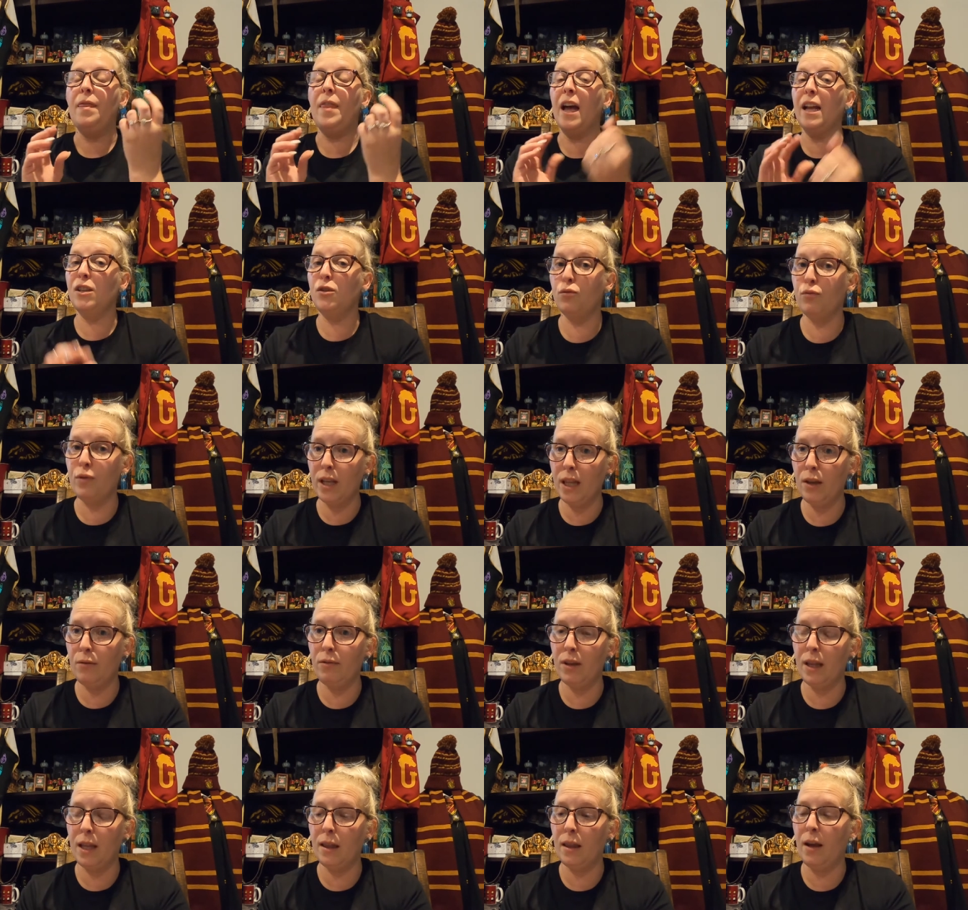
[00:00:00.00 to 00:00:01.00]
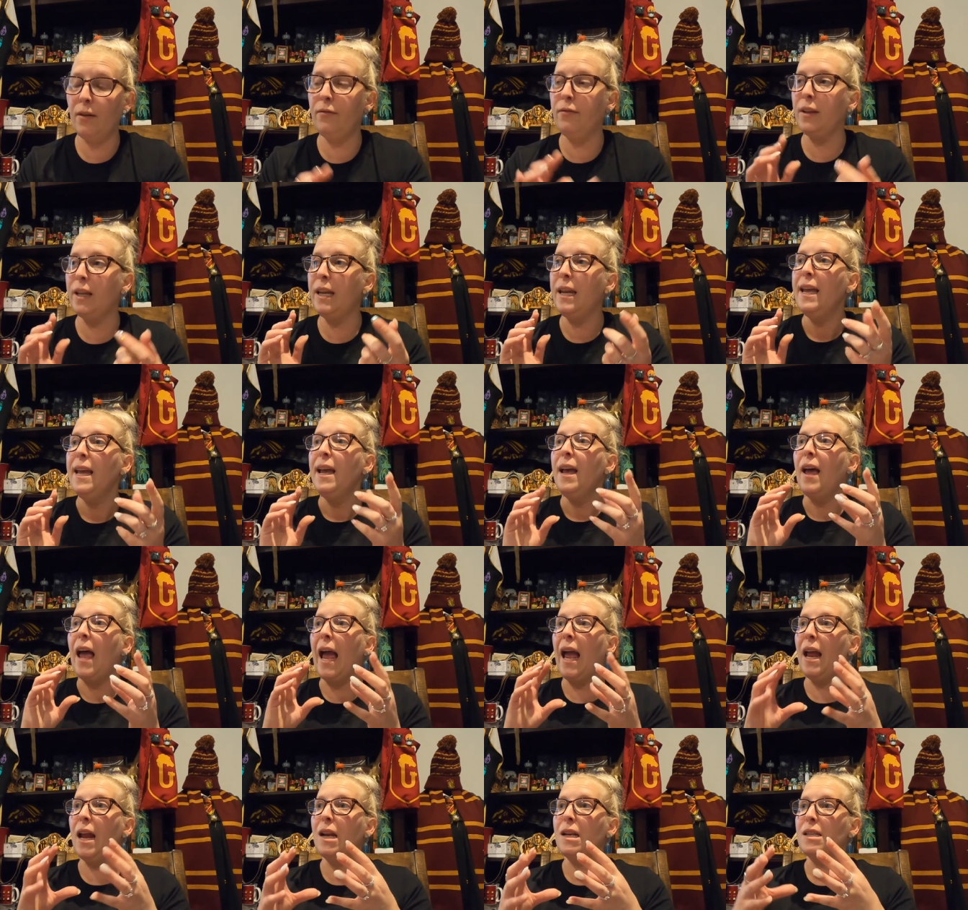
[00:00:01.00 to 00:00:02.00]
That's really, mm. really lovely.
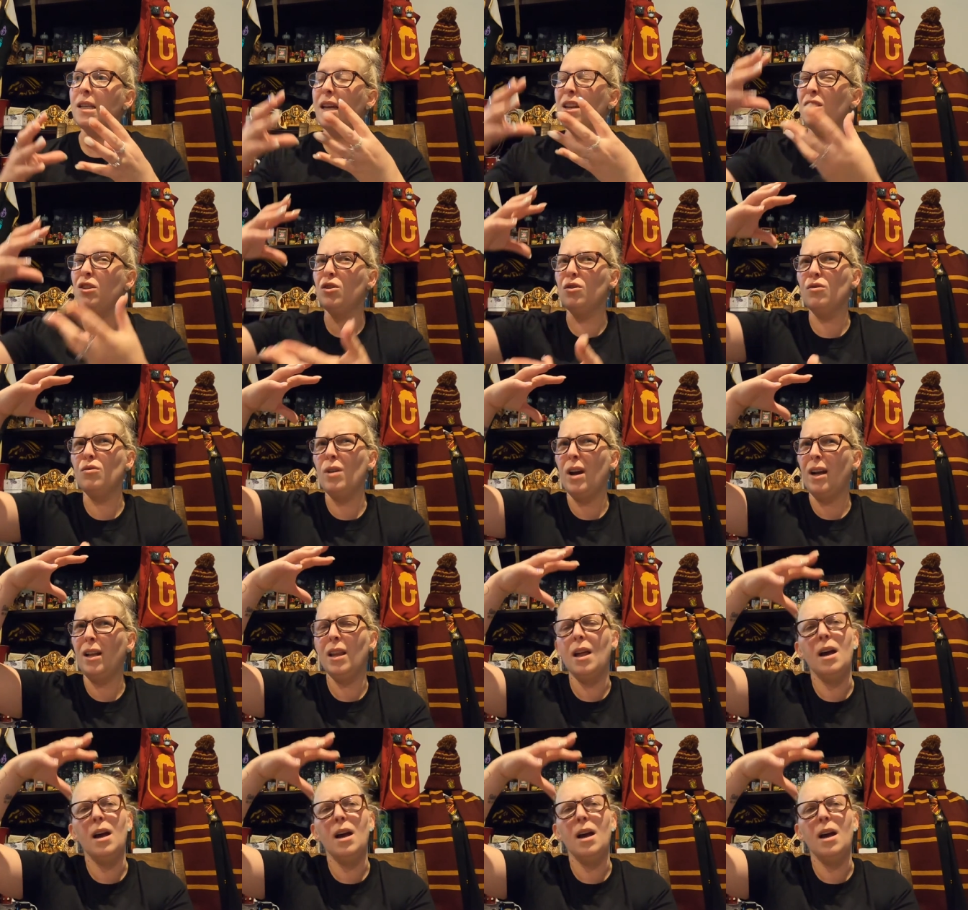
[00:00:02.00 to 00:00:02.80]
And they do a